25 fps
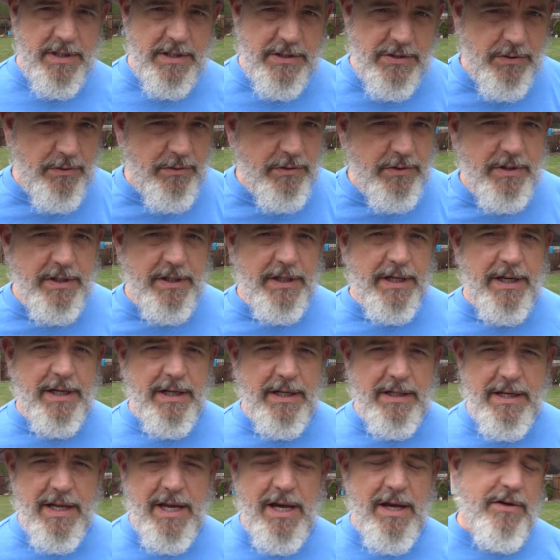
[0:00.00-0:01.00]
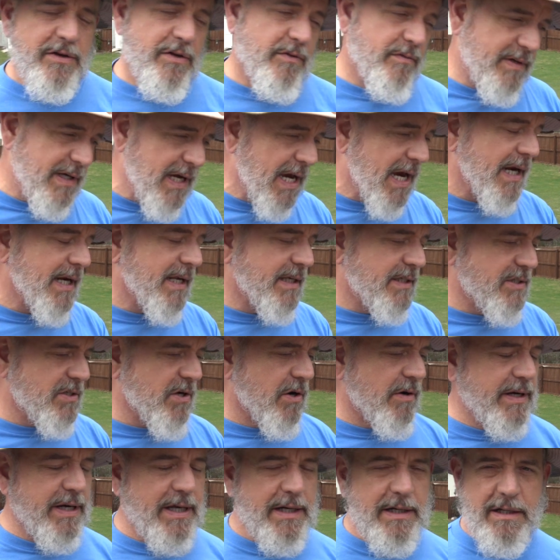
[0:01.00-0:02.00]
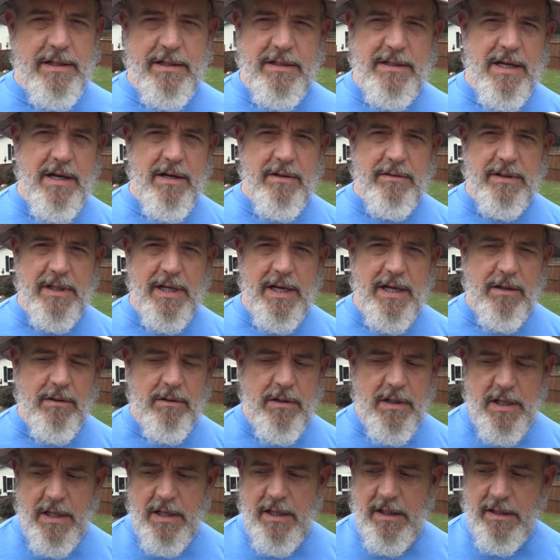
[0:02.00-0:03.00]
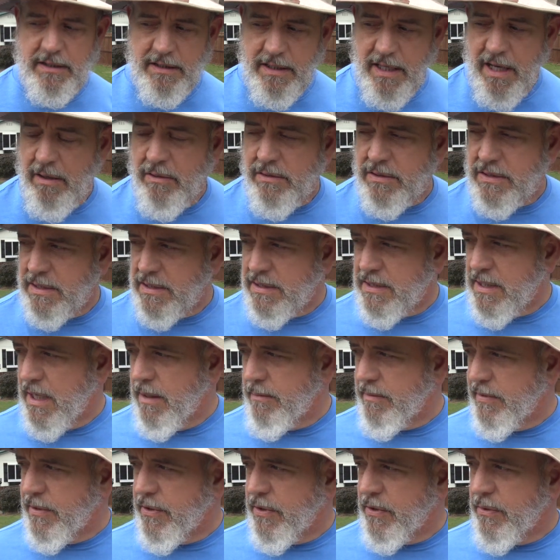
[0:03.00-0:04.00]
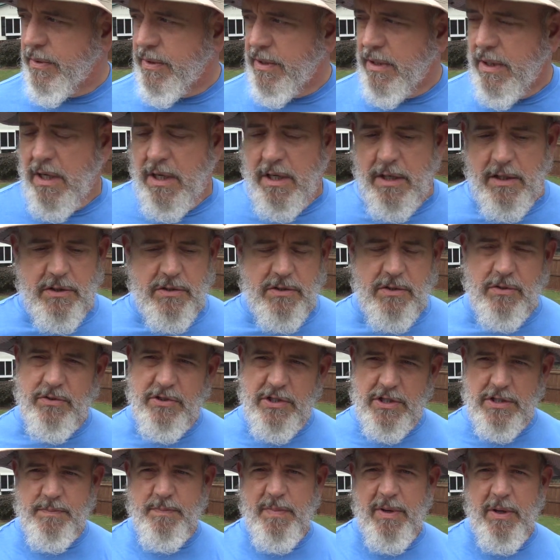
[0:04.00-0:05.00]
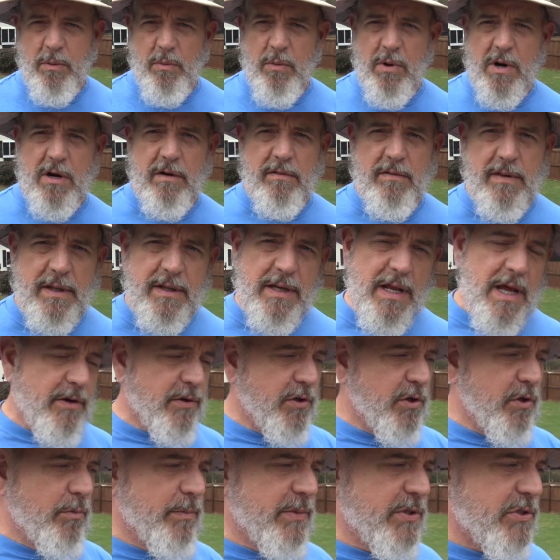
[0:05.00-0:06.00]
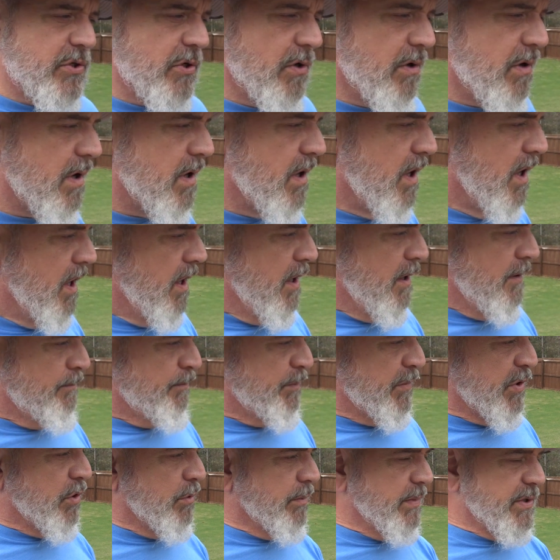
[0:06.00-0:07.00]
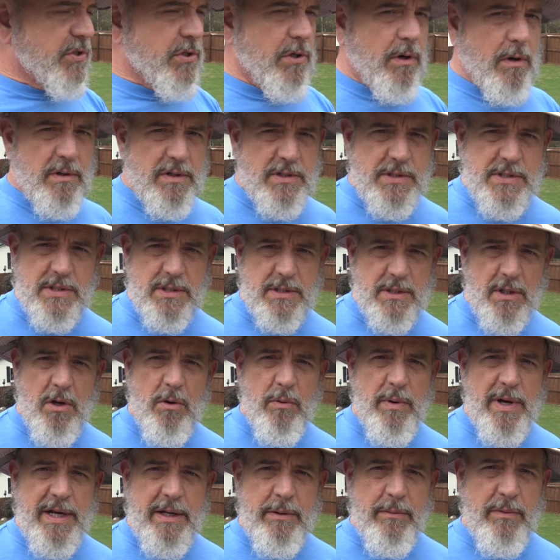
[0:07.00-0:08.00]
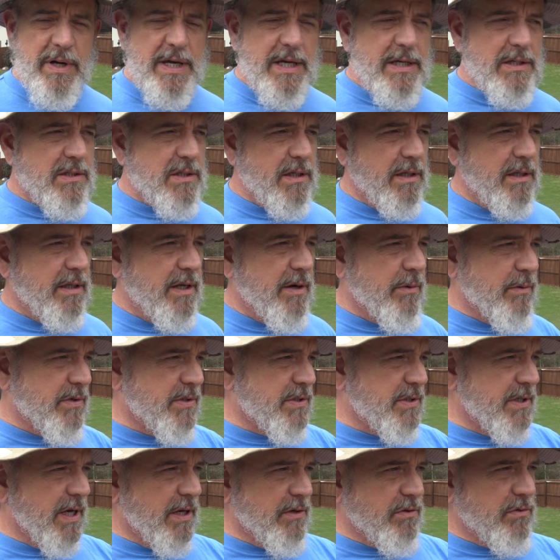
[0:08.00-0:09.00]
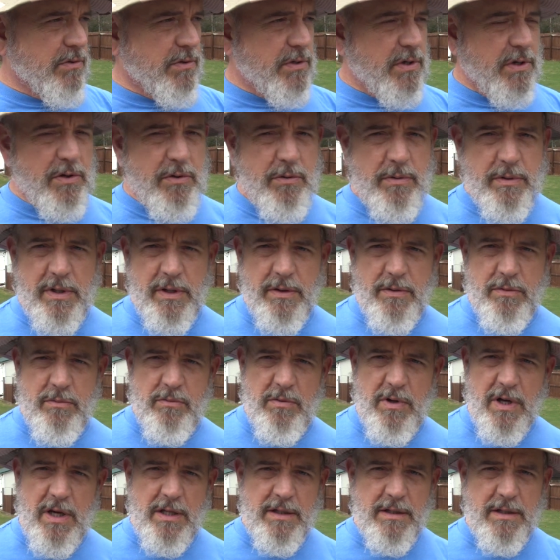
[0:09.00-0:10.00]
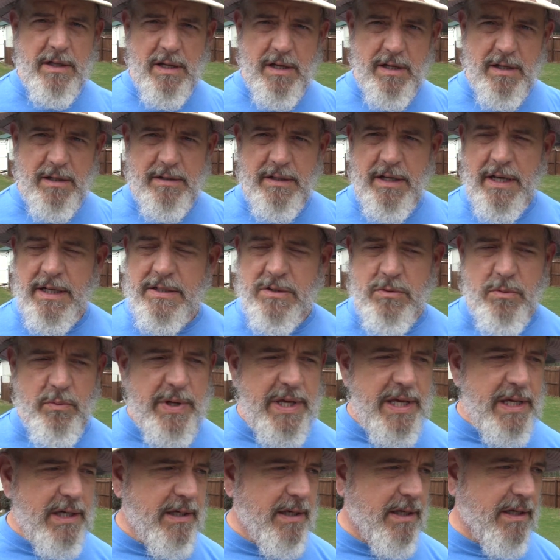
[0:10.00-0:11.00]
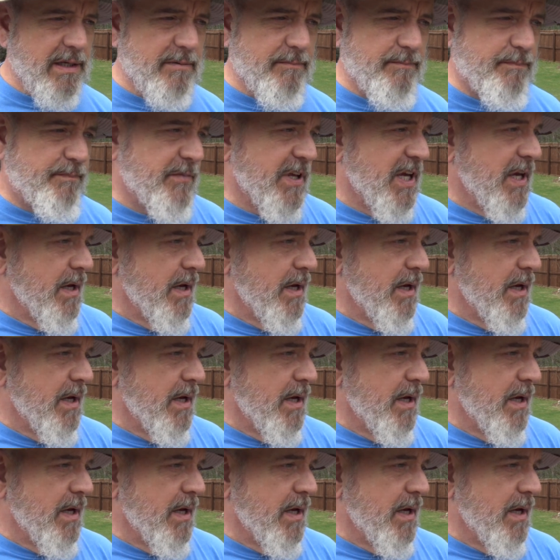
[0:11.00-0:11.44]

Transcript: so you can get it down. You've got to start getting it down now now is the time to do it. So just be aware of that. Now, Humichar, Humichar is slow anyways, and they were scheduled to do another run uh, next week, and